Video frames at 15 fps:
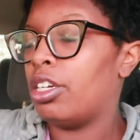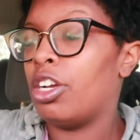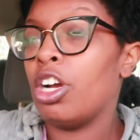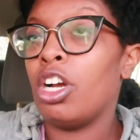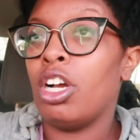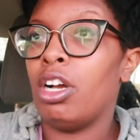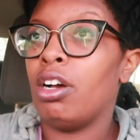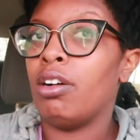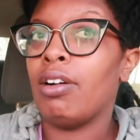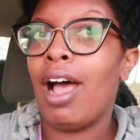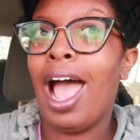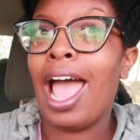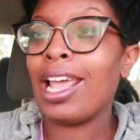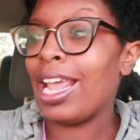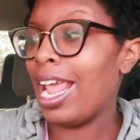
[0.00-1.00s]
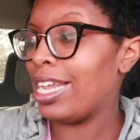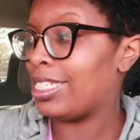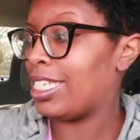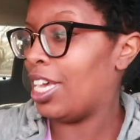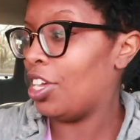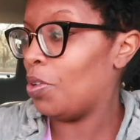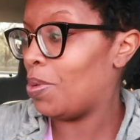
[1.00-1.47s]
Girl, I can't
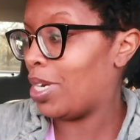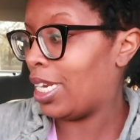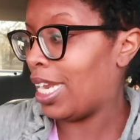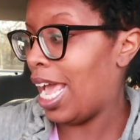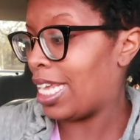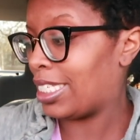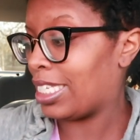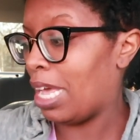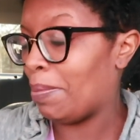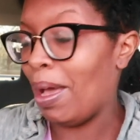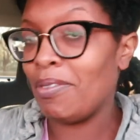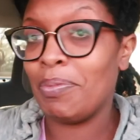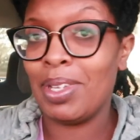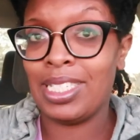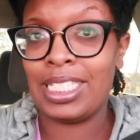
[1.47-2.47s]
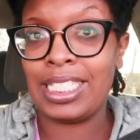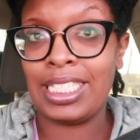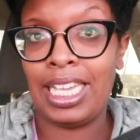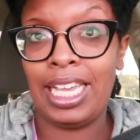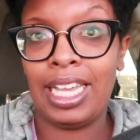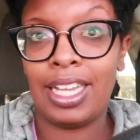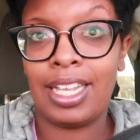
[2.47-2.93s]
tell you when the last time I've been
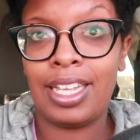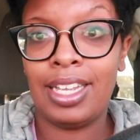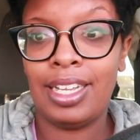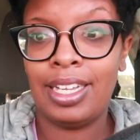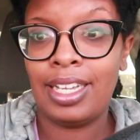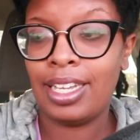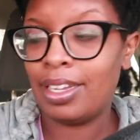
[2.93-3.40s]
sick.